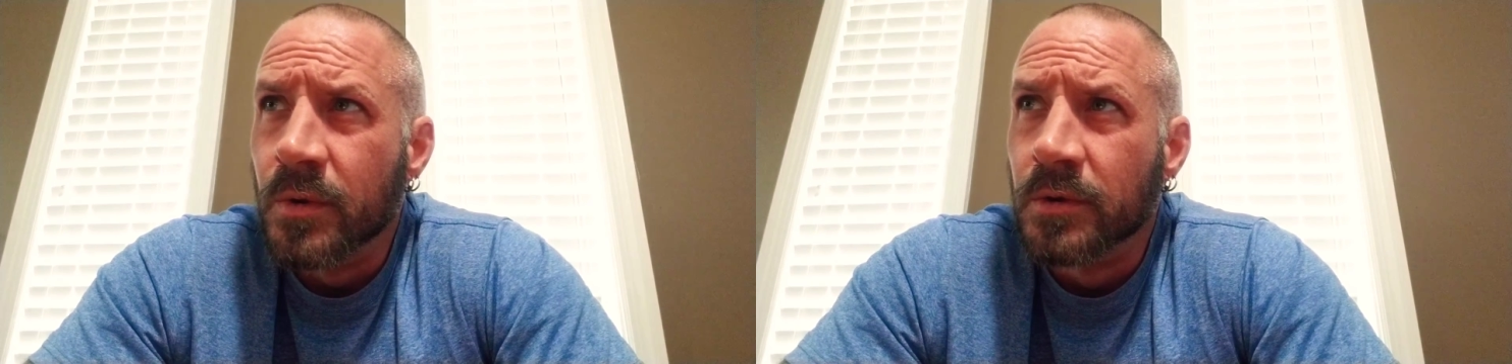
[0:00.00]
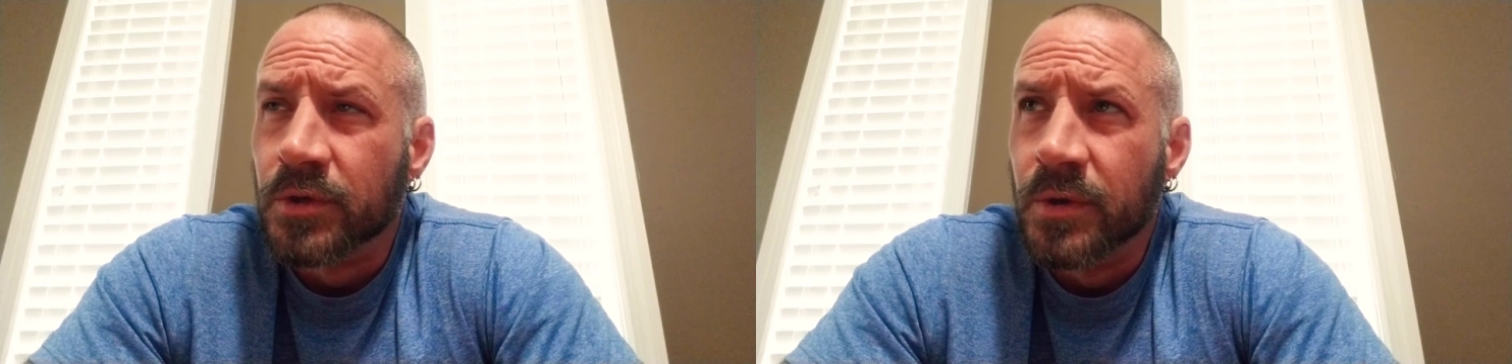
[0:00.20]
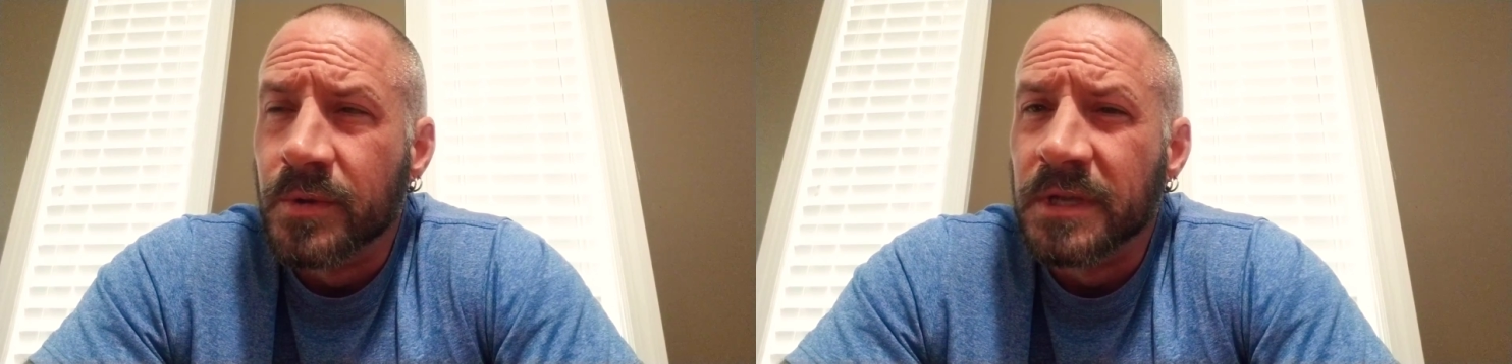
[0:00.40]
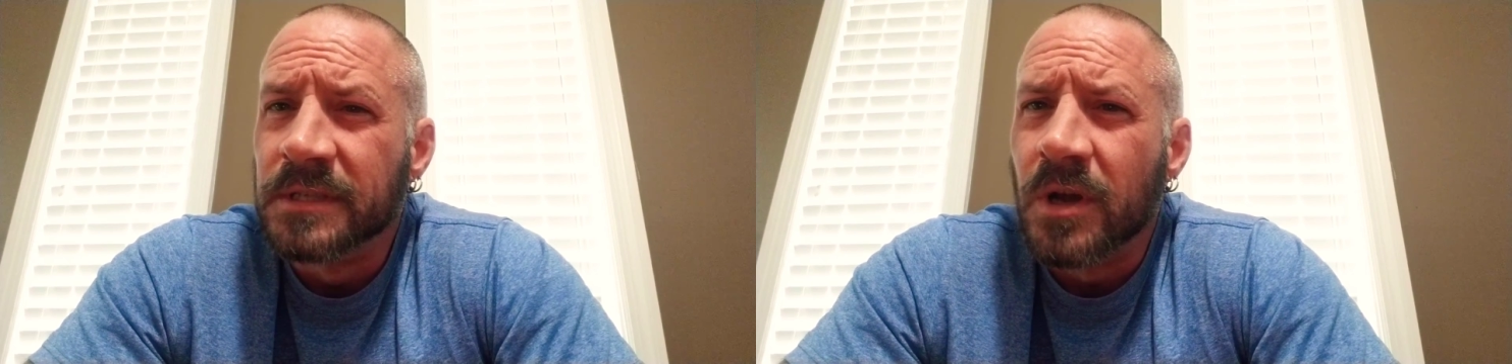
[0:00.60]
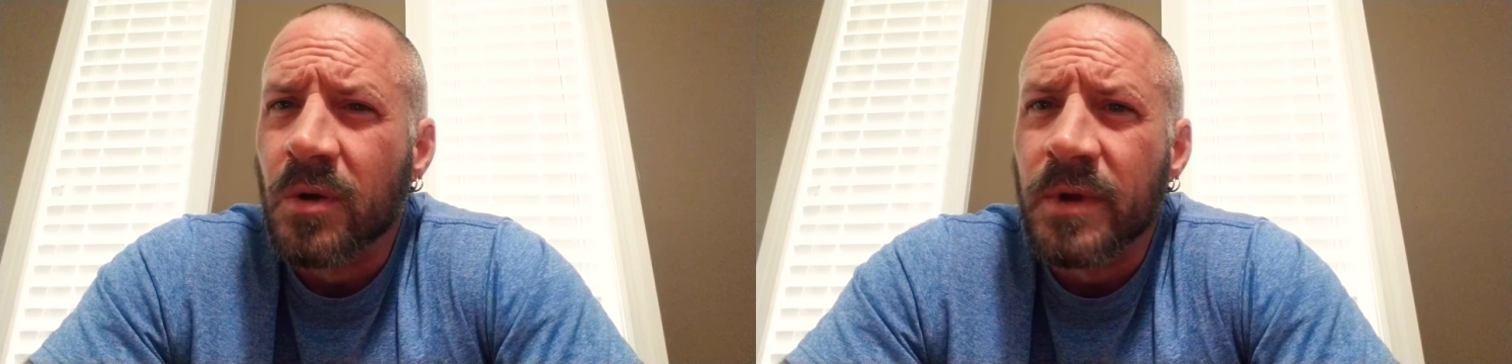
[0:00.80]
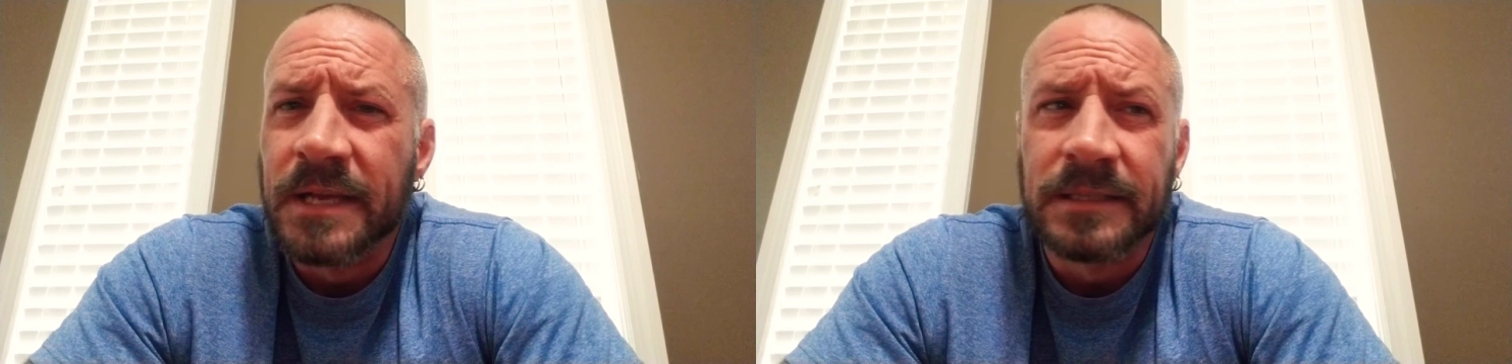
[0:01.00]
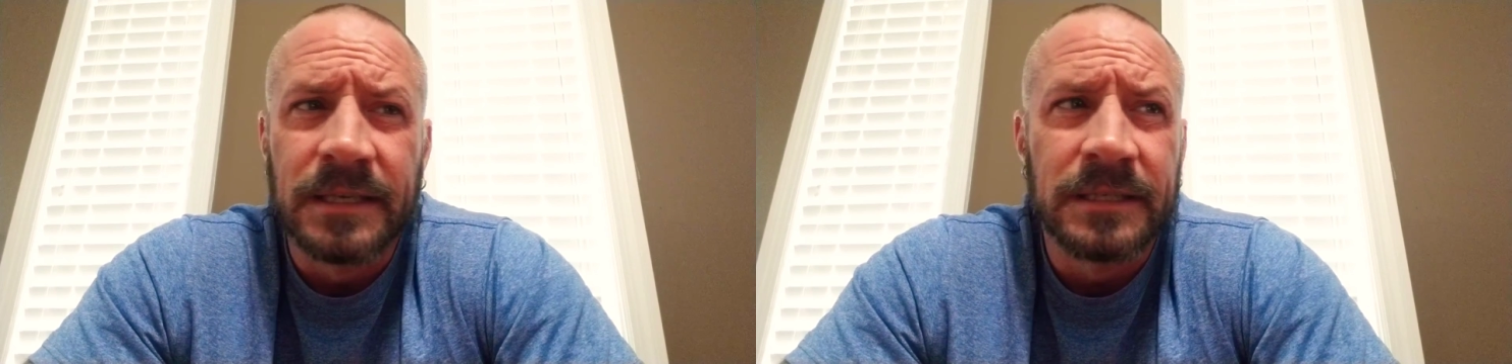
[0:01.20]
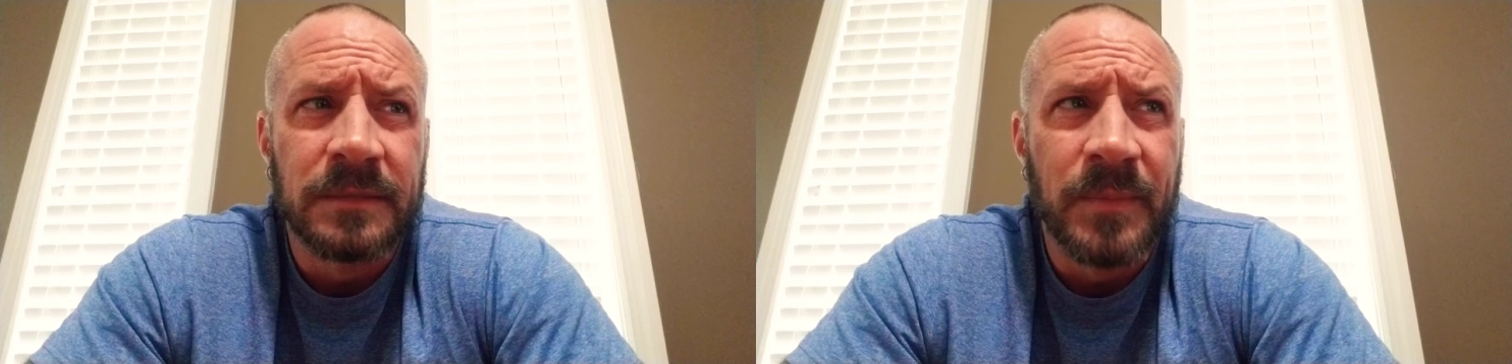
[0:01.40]
Truth is always
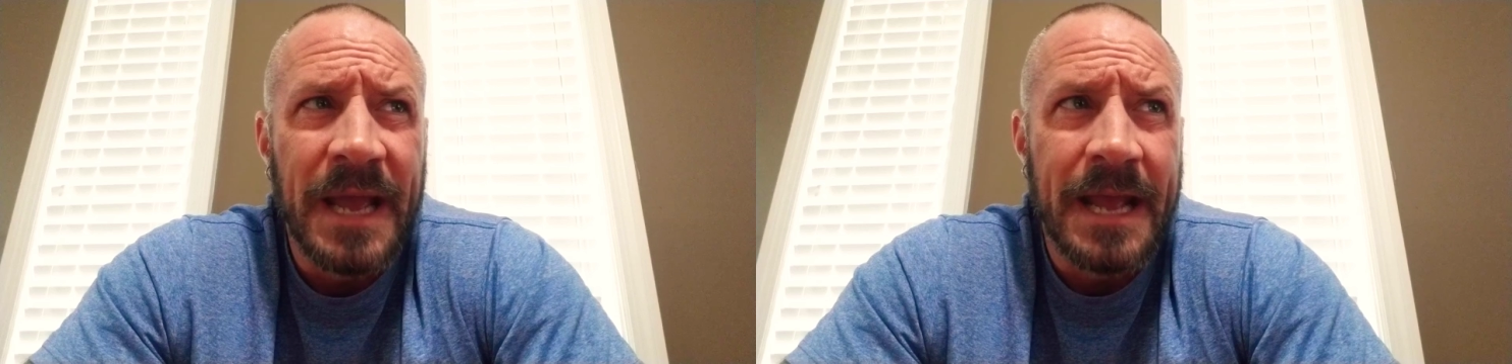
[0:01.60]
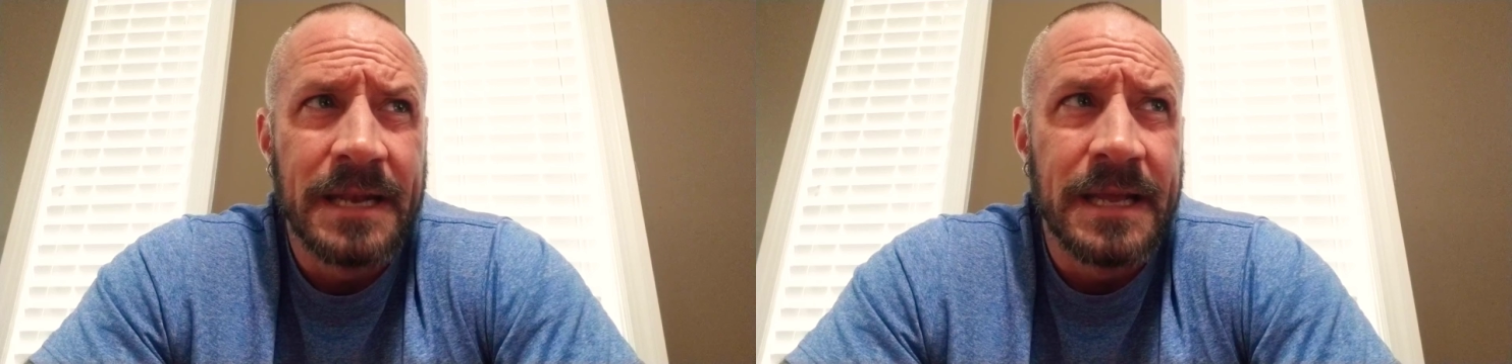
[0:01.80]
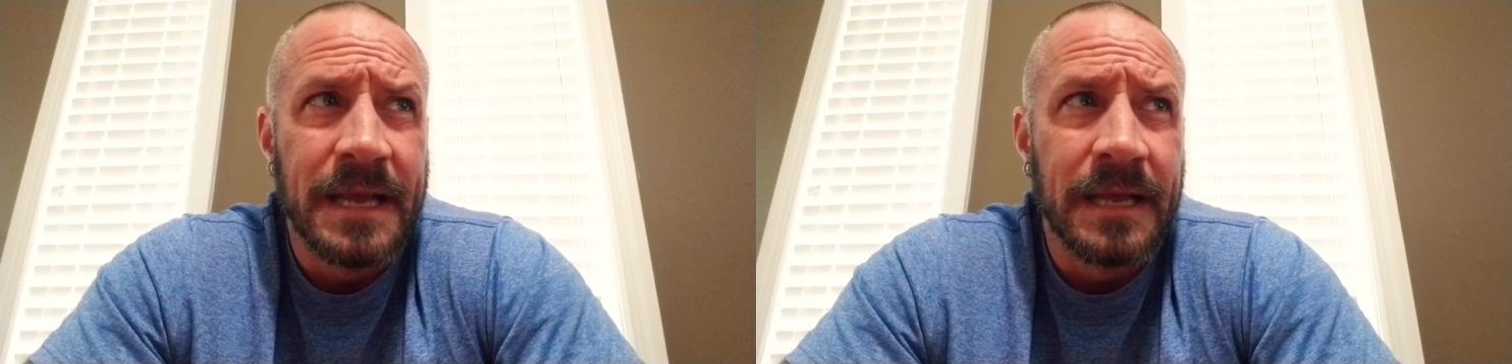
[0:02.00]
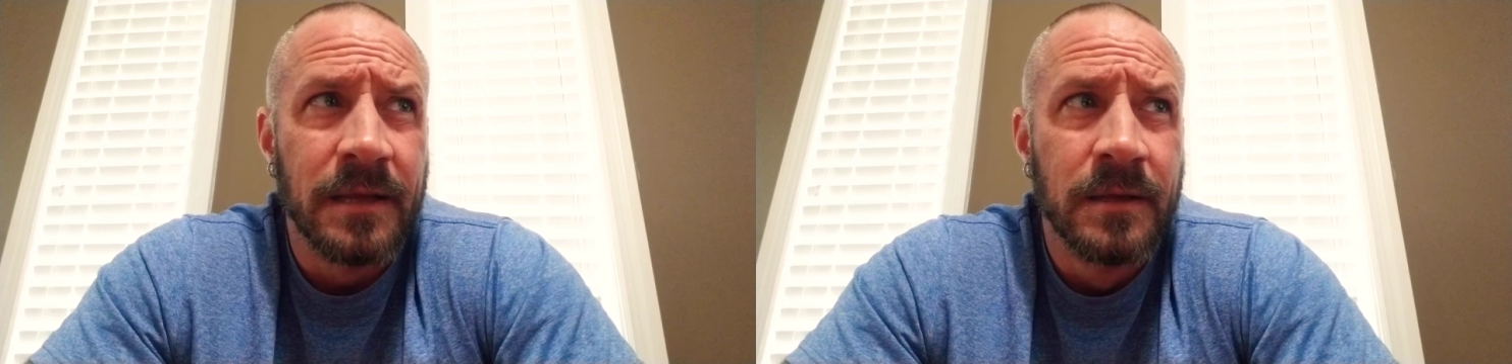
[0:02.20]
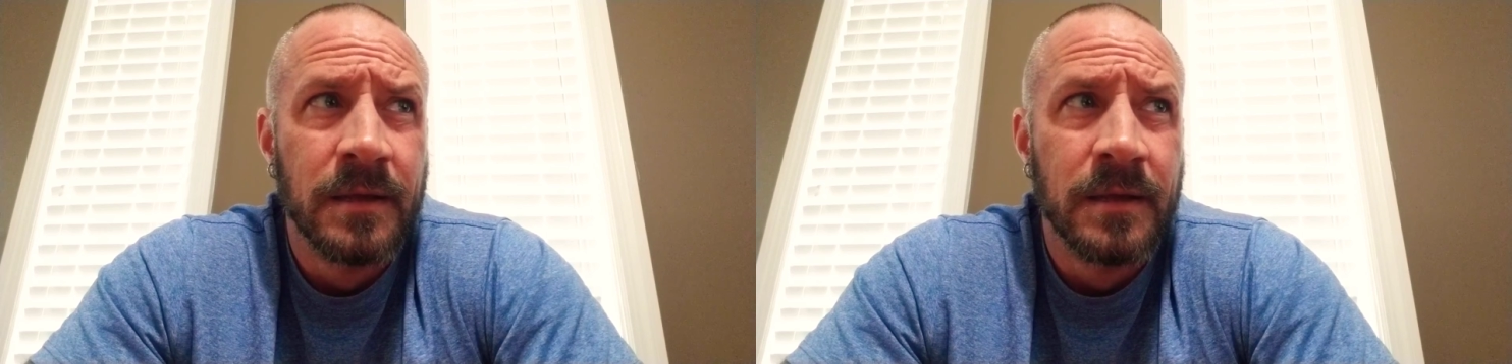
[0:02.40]
expanding